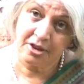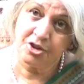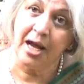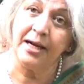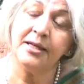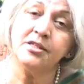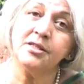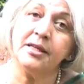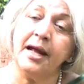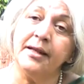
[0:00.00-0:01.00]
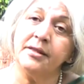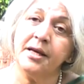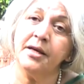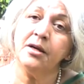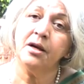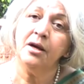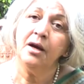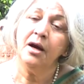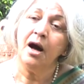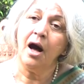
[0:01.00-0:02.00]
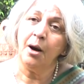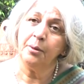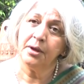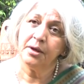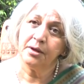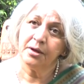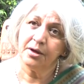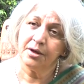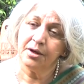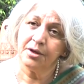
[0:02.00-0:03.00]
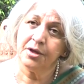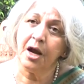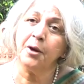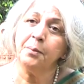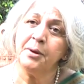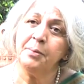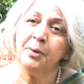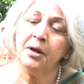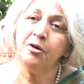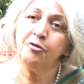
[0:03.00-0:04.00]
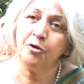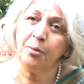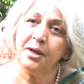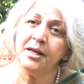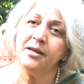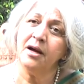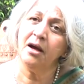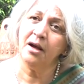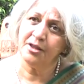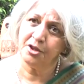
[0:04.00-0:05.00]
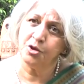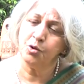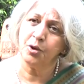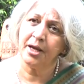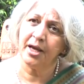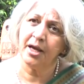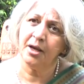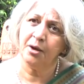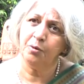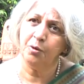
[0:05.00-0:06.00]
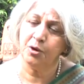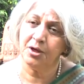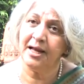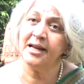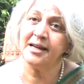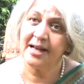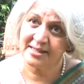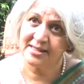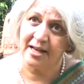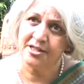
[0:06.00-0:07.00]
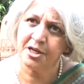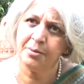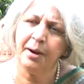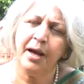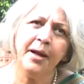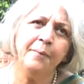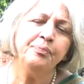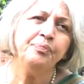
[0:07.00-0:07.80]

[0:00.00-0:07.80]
challenge that I think our young people from India and the UK would get excited by?